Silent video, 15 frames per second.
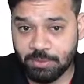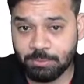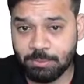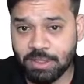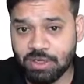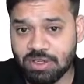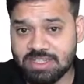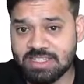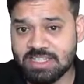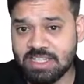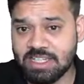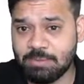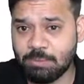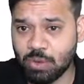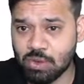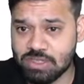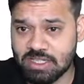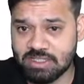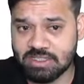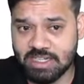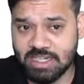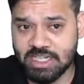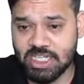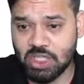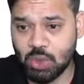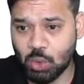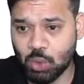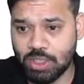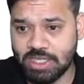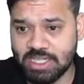because they pose a threat
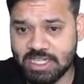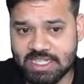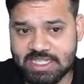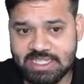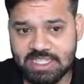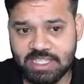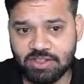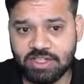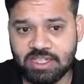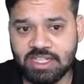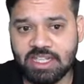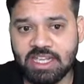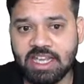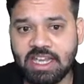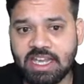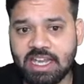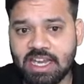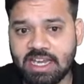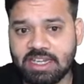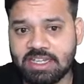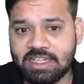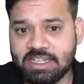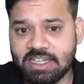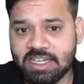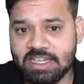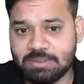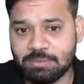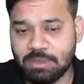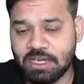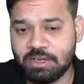to India's security, and India
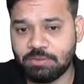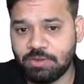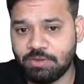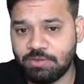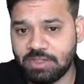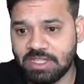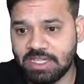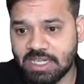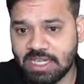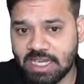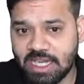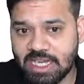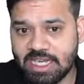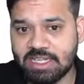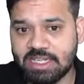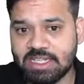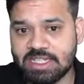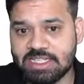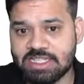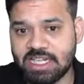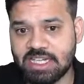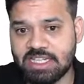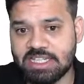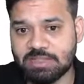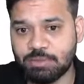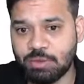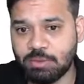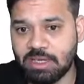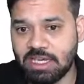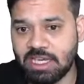has banned 59 Chinese
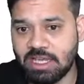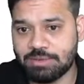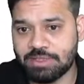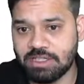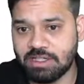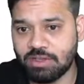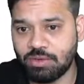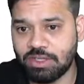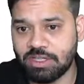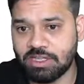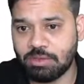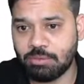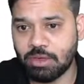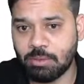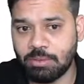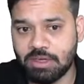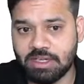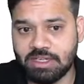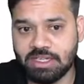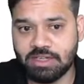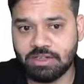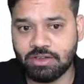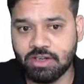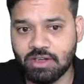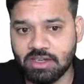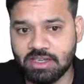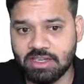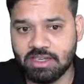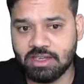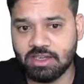mobile apps including the popular
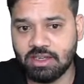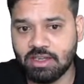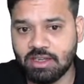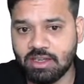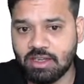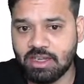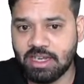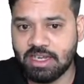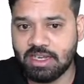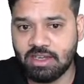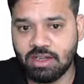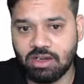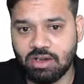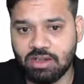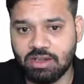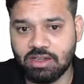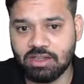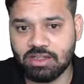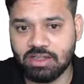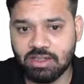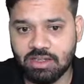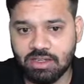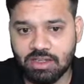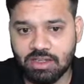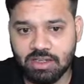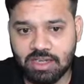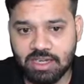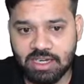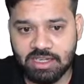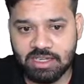TikTok and a lot other,
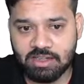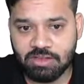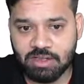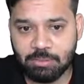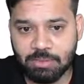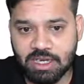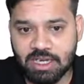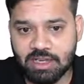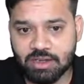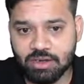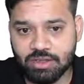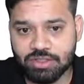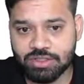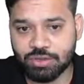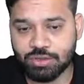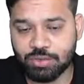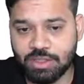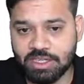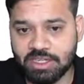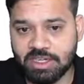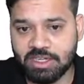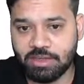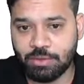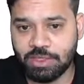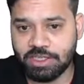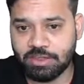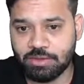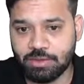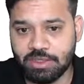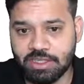and they were banned on June 29,
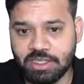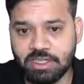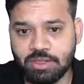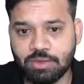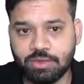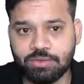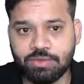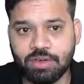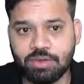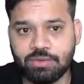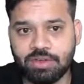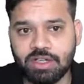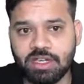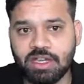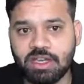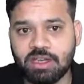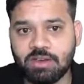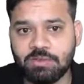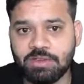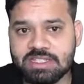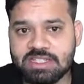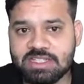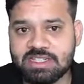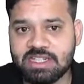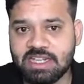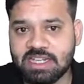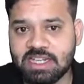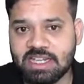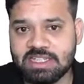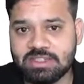2020. Going forward, which
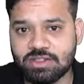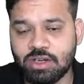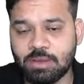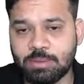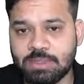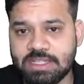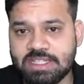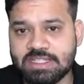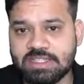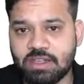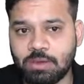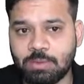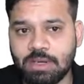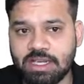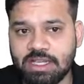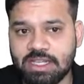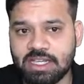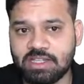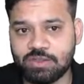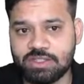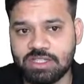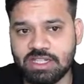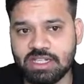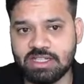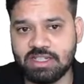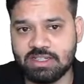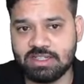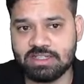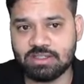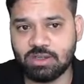state has stopped the Saubhagya Yojana,
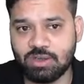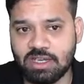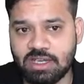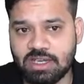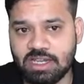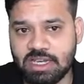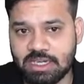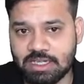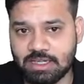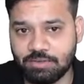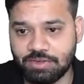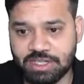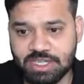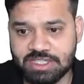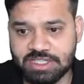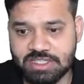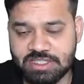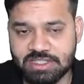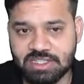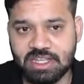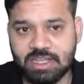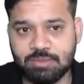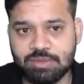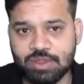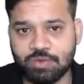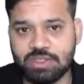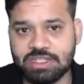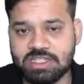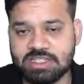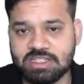that is solar electrification scheme? So
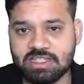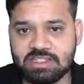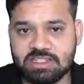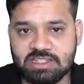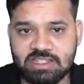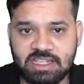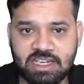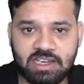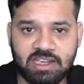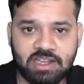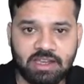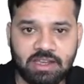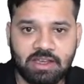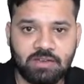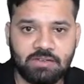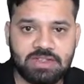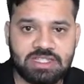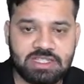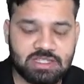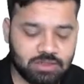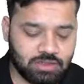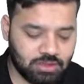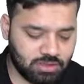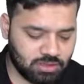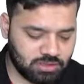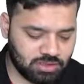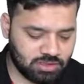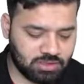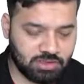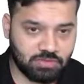which is the state
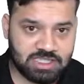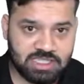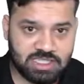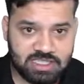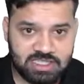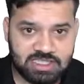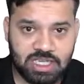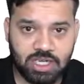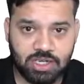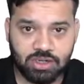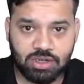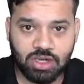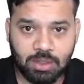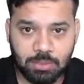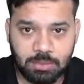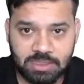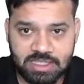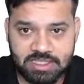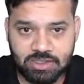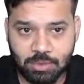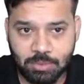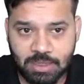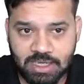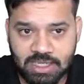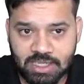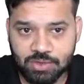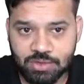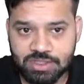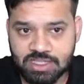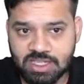which has stopped the Saubhagya
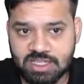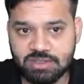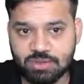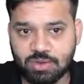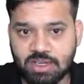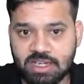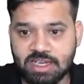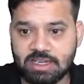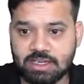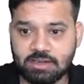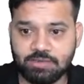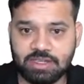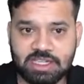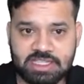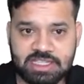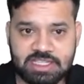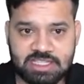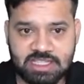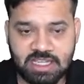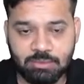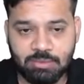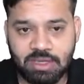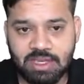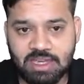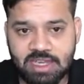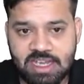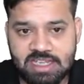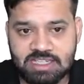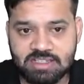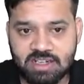Yojana solar electrification scheme?
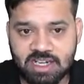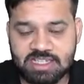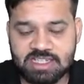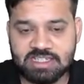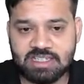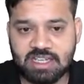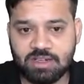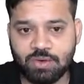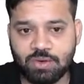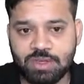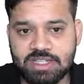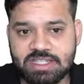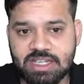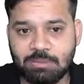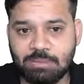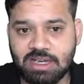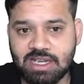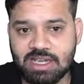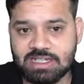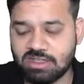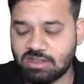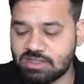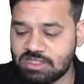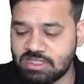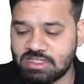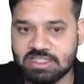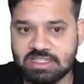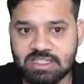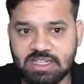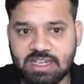Is it Rajasthan, Odisha, Maharashtra or
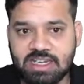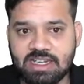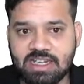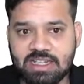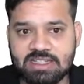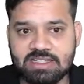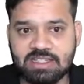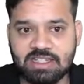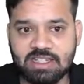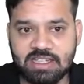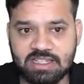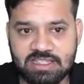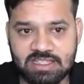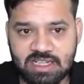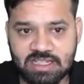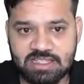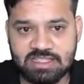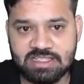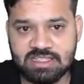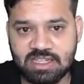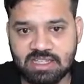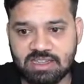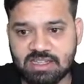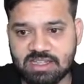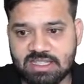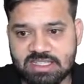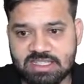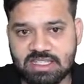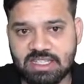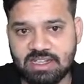Chhattisgarh? Right answer here is Rajasthan. That
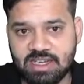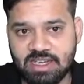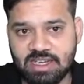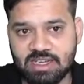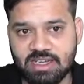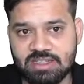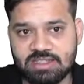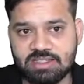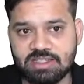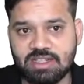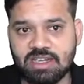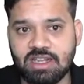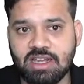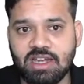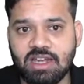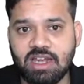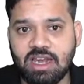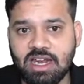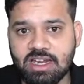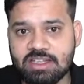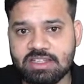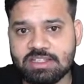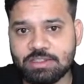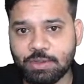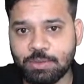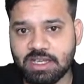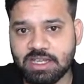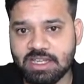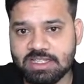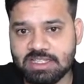is the right answer. Under the
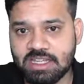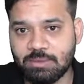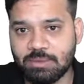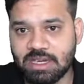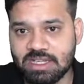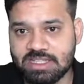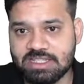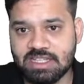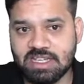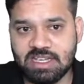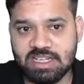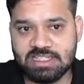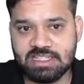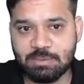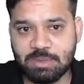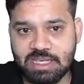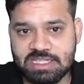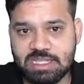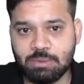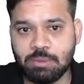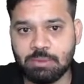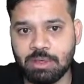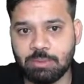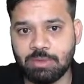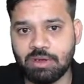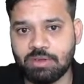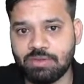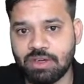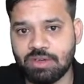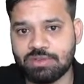Saubhagya scheme, Rajasthan has the maximum number
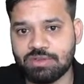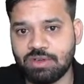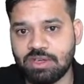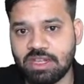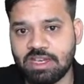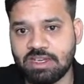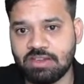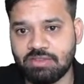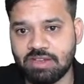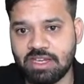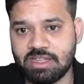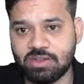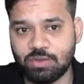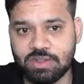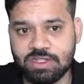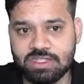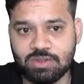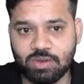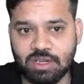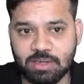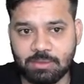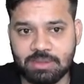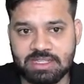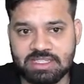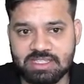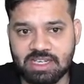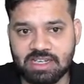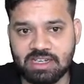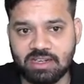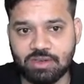of households electrified through the solar based
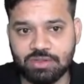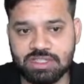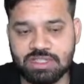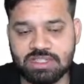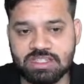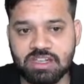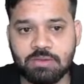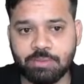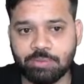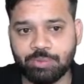standalone system.